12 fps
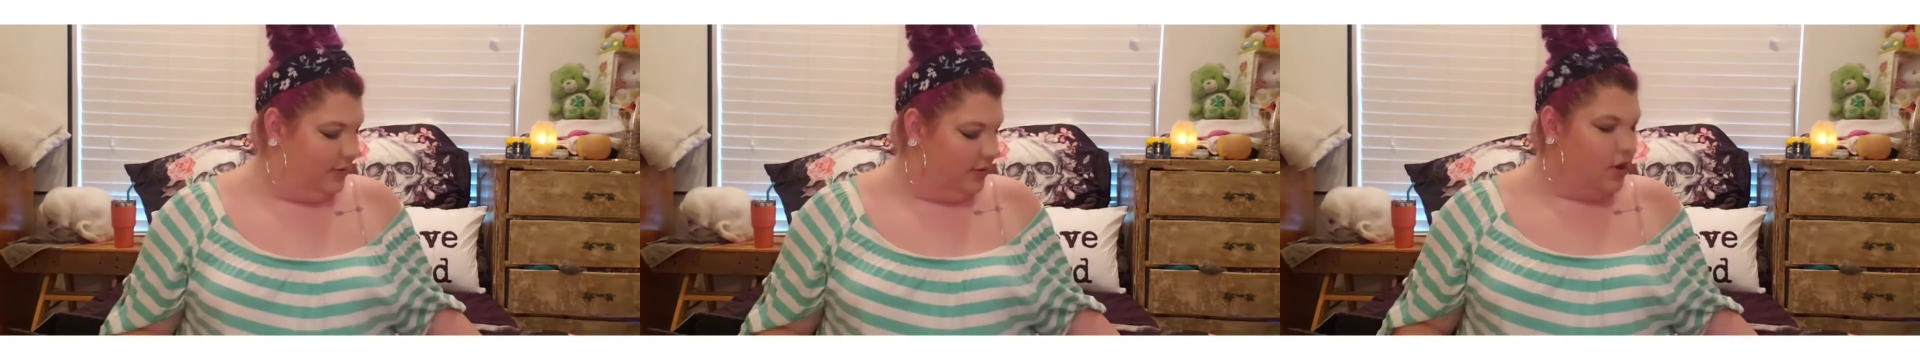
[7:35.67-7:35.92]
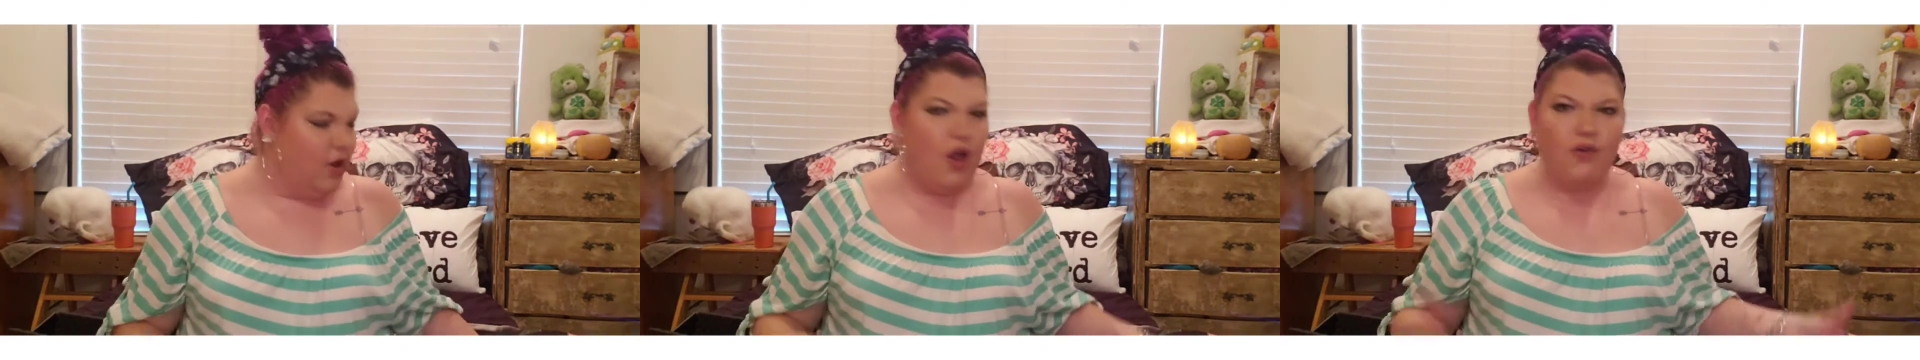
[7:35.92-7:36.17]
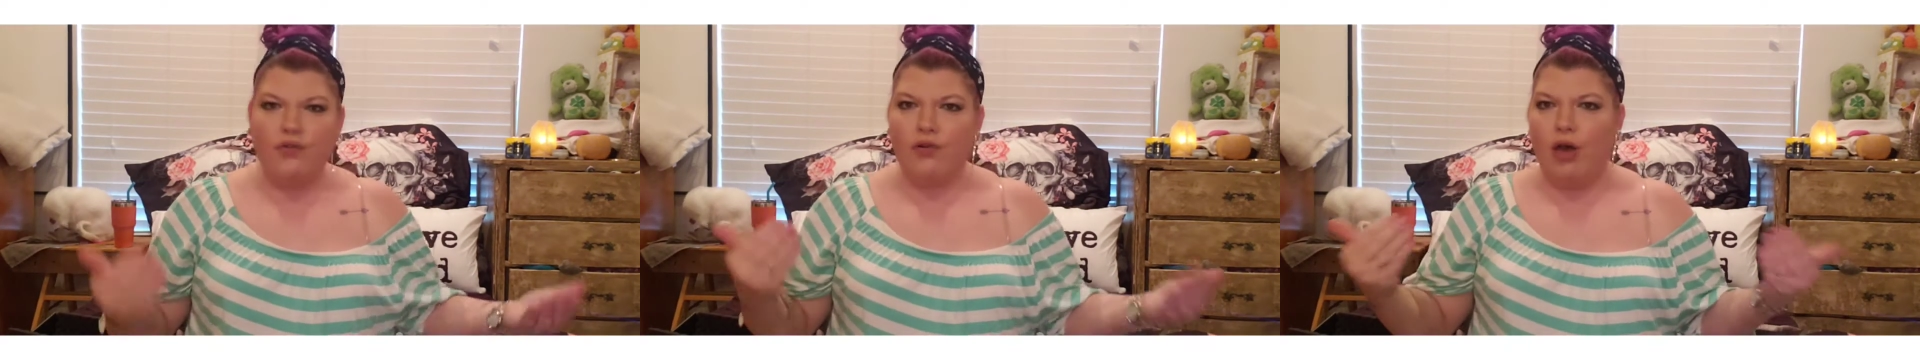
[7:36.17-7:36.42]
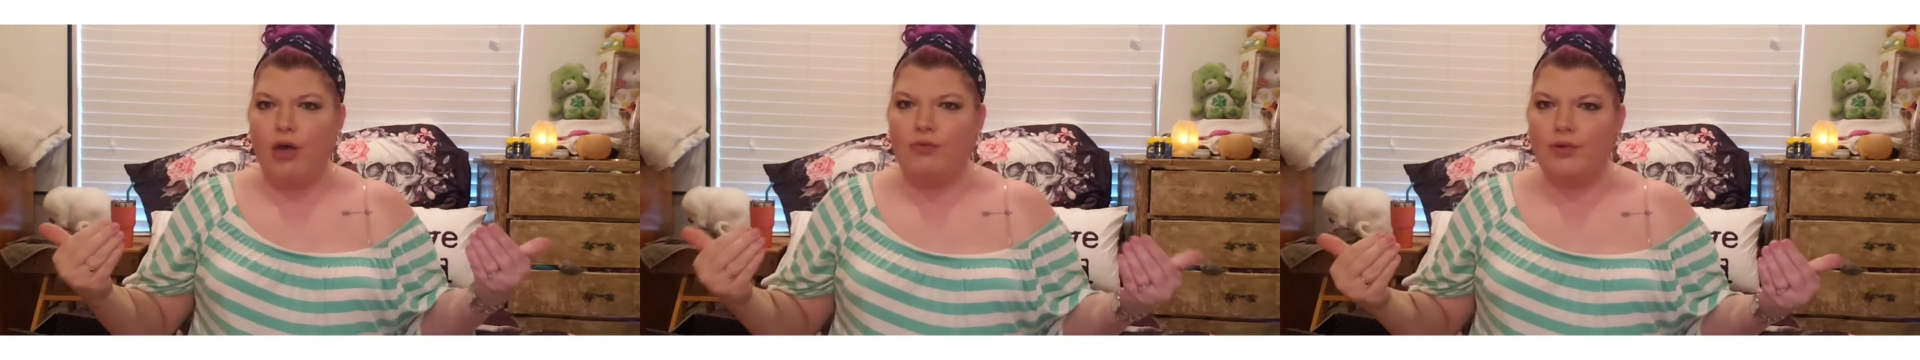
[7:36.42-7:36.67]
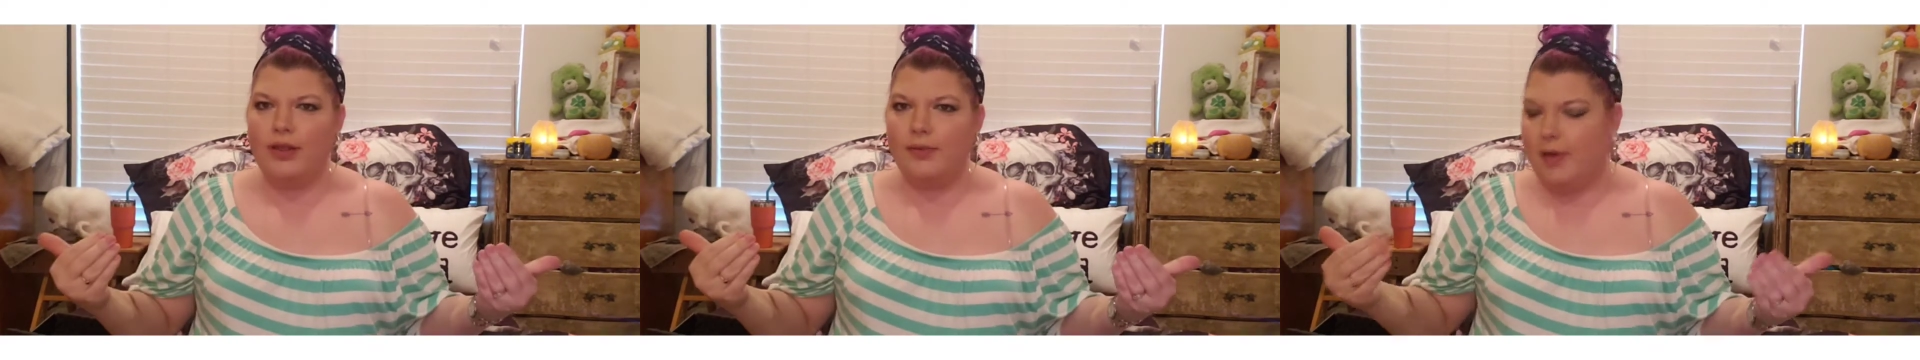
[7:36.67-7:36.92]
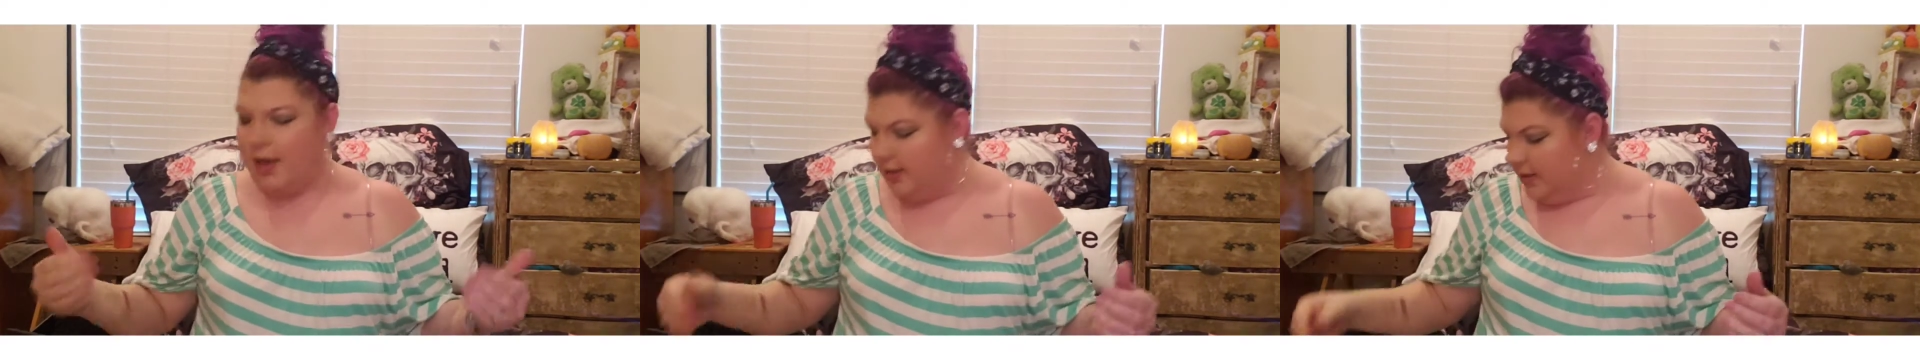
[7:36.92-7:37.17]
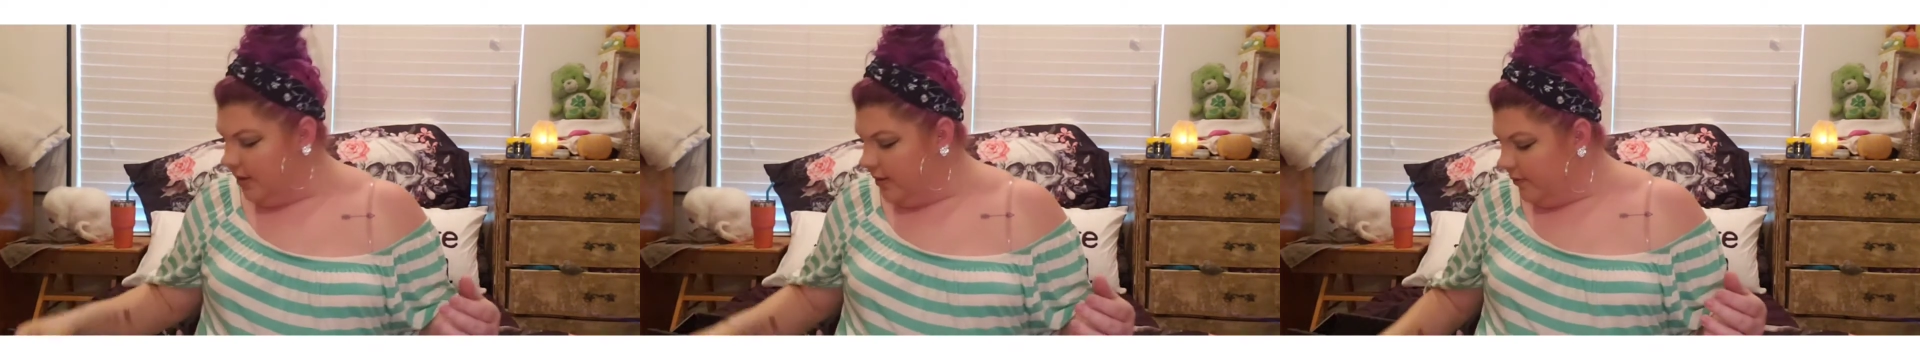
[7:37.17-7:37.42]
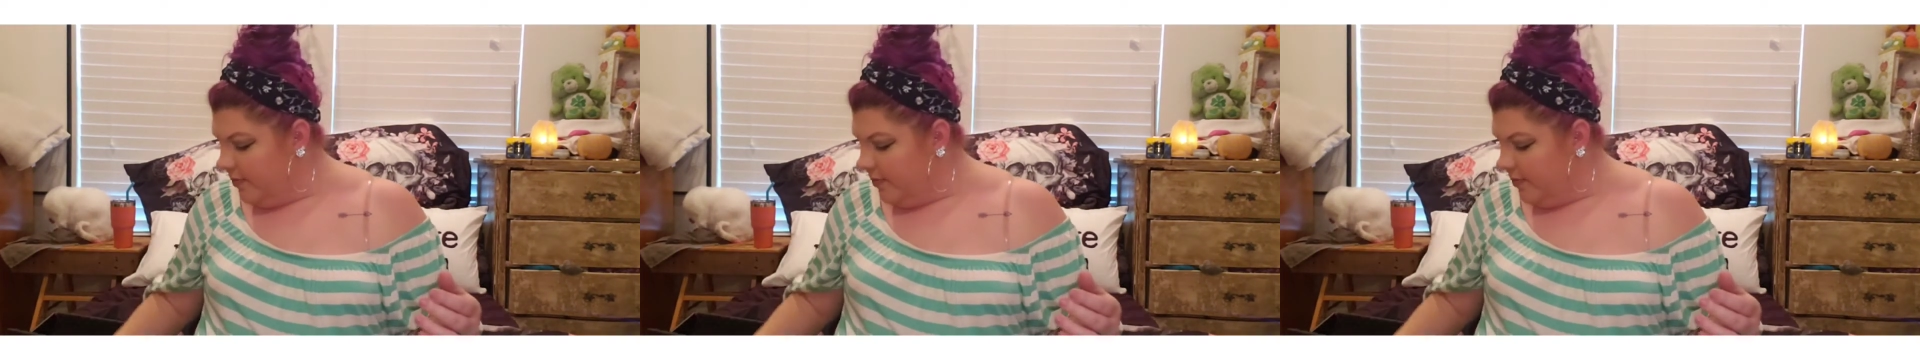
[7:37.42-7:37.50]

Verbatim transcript: They're overall really positive